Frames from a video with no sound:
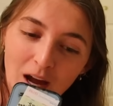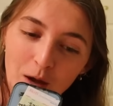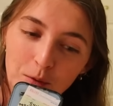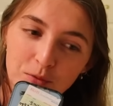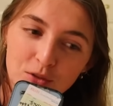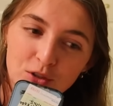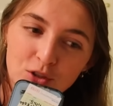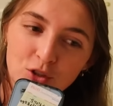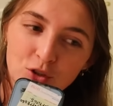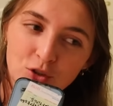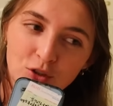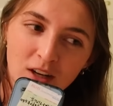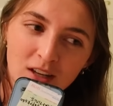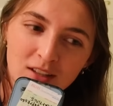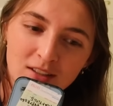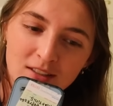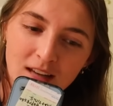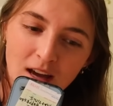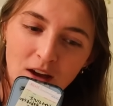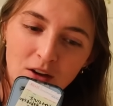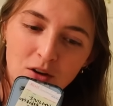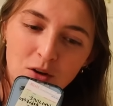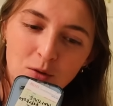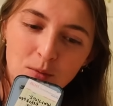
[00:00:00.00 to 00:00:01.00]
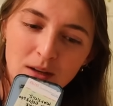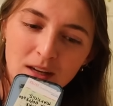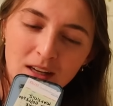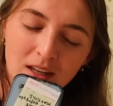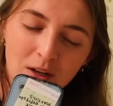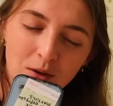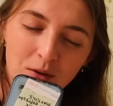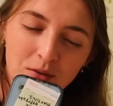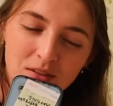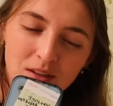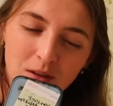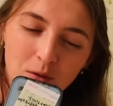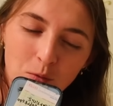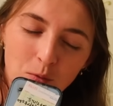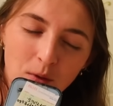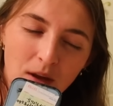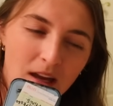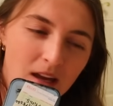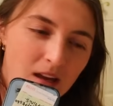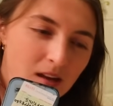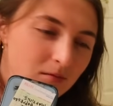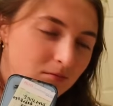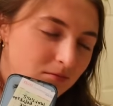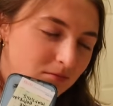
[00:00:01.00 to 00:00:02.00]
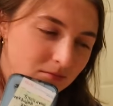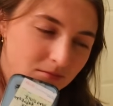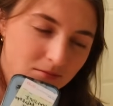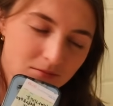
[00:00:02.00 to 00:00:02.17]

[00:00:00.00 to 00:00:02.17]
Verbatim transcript: I was stressed out all week and I was like, wait,